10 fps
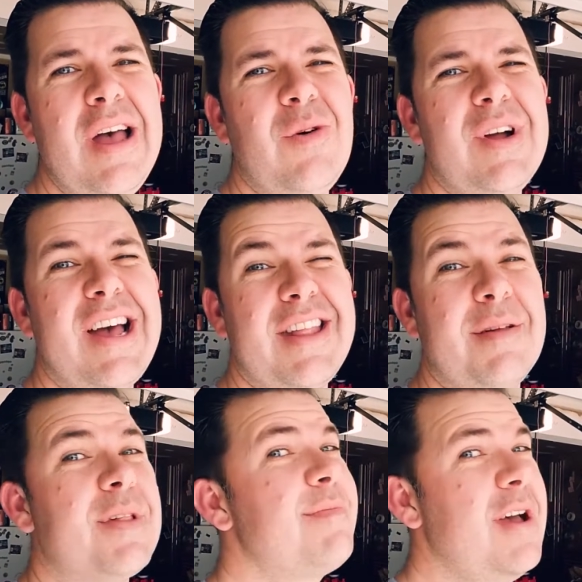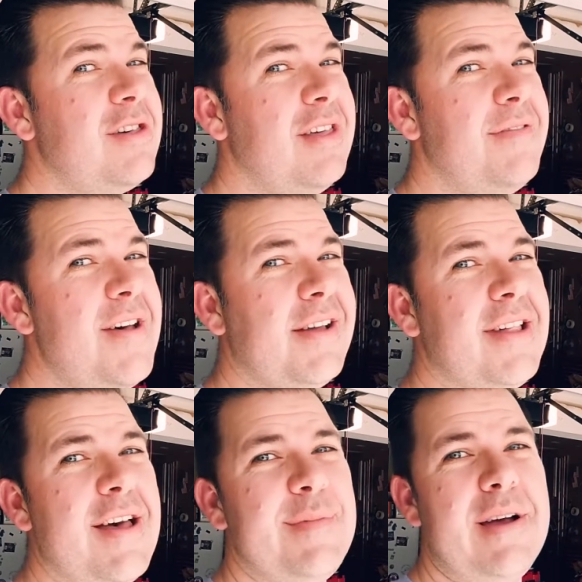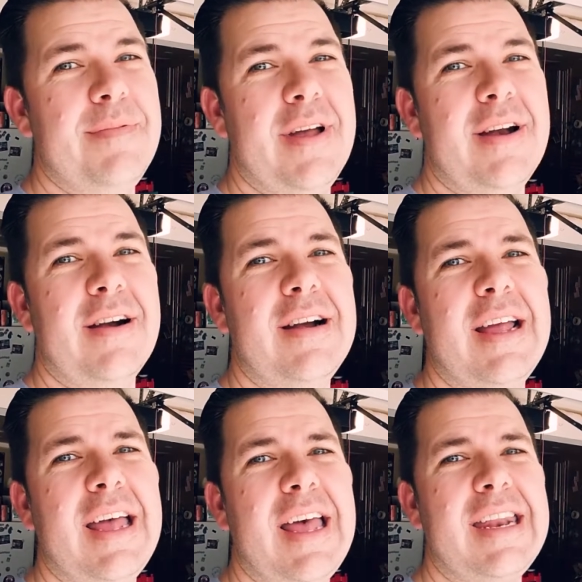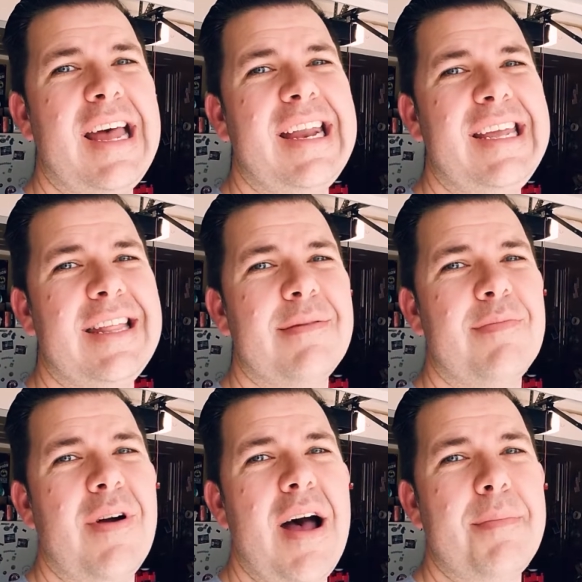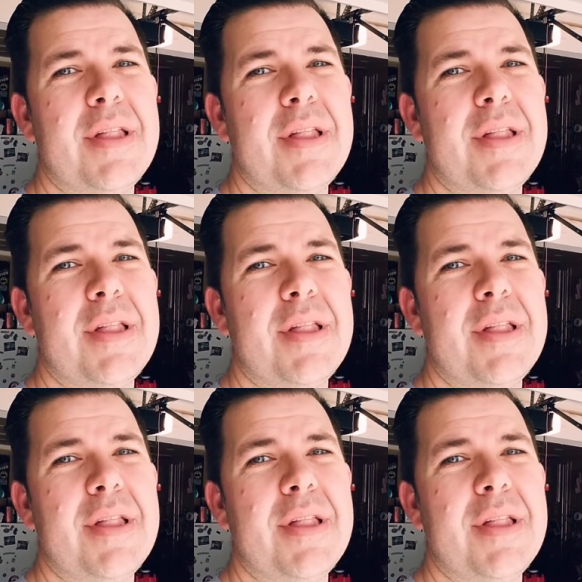We got some special effects coming up later and I need some props.